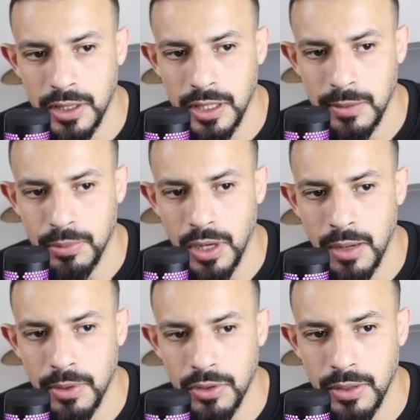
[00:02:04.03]
the
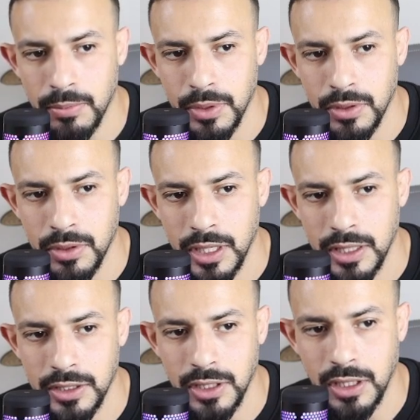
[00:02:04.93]
parameter number
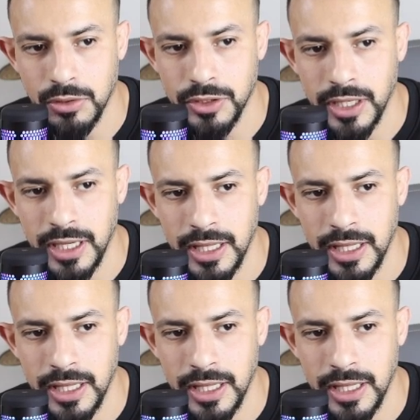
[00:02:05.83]
and then $,